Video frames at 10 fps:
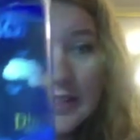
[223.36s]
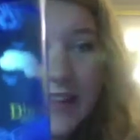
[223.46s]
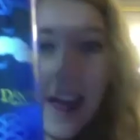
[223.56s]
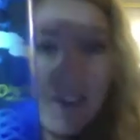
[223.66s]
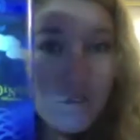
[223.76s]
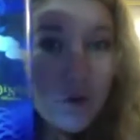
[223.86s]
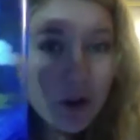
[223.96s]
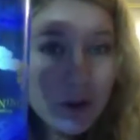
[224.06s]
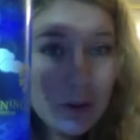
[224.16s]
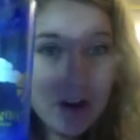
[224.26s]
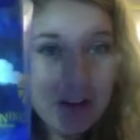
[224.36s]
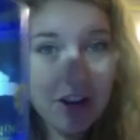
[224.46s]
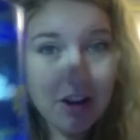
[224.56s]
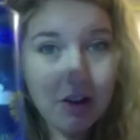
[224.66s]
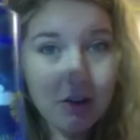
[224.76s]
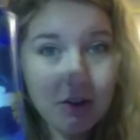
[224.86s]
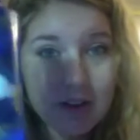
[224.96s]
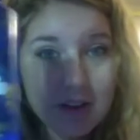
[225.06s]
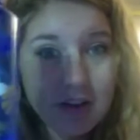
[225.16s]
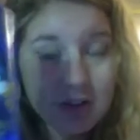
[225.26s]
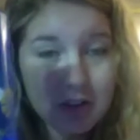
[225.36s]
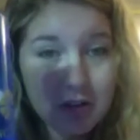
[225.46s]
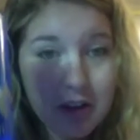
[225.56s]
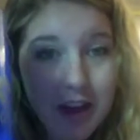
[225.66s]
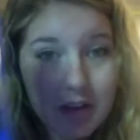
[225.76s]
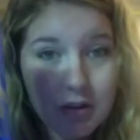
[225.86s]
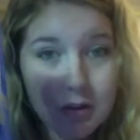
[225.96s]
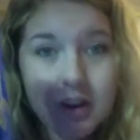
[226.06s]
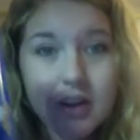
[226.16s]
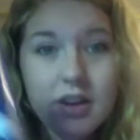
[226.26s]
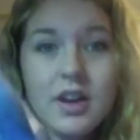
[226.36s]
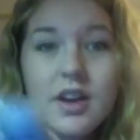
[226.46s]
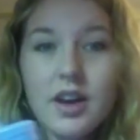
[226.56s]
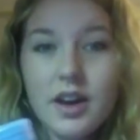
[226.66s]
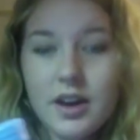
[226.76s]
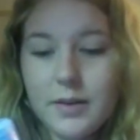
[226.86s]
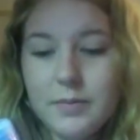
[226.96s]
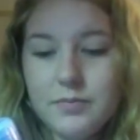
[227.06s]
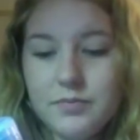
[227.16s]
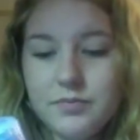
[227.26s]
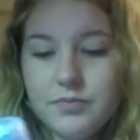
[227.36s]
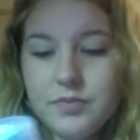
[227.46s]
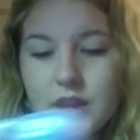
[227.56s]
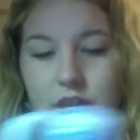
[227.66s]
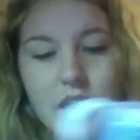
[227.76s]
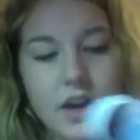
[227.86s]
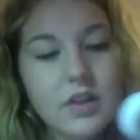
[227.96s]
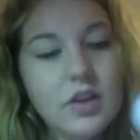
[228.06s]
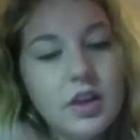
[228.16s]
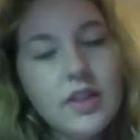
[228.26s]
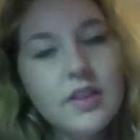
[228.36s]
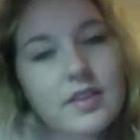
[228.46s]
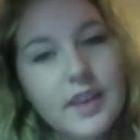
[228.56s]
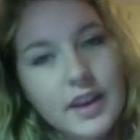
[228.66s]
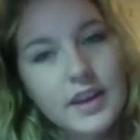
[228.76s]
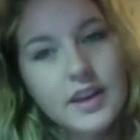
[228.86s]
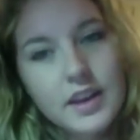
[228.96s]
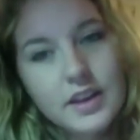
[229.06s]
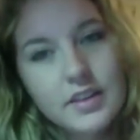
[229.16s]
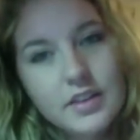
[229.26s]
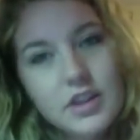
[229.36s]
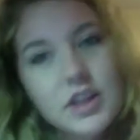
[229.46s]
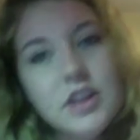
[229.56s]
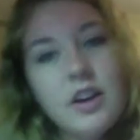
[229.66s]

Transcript: everywhere I go. No joke, everywhere. Um, and the second it gets down to here, I